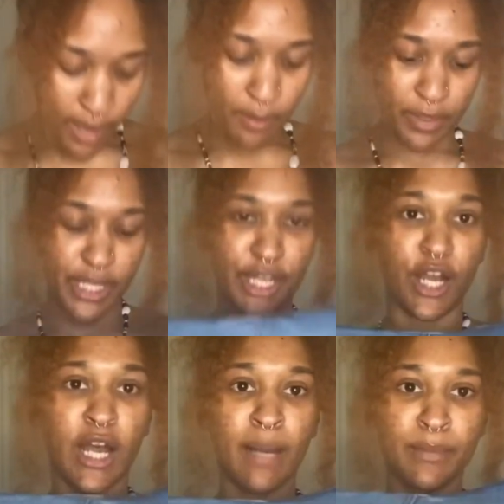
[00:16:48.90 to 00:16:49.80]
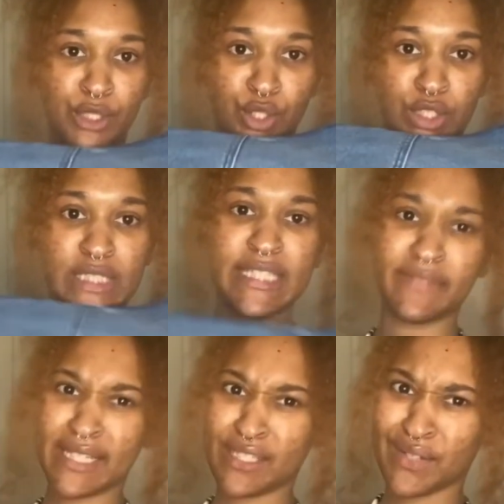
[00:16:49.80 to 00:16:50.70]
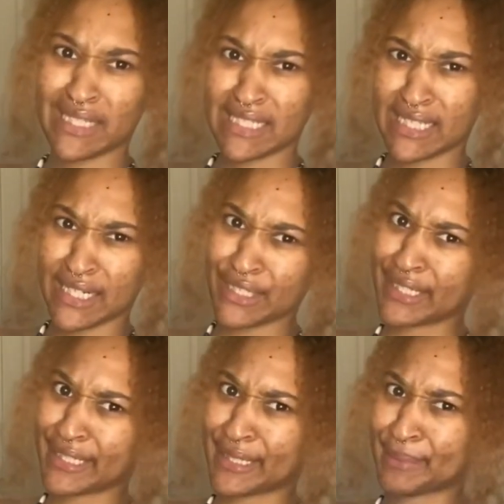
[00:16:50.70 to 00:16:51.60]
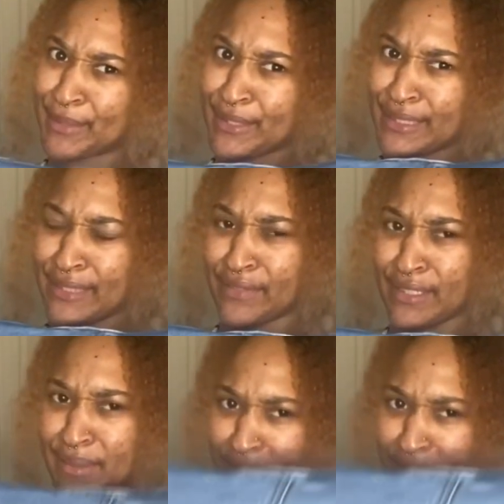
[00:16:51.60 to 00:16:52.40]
But yeah, y'all, I'm gonna see if they still got the skirt, and then I'm gonna leave it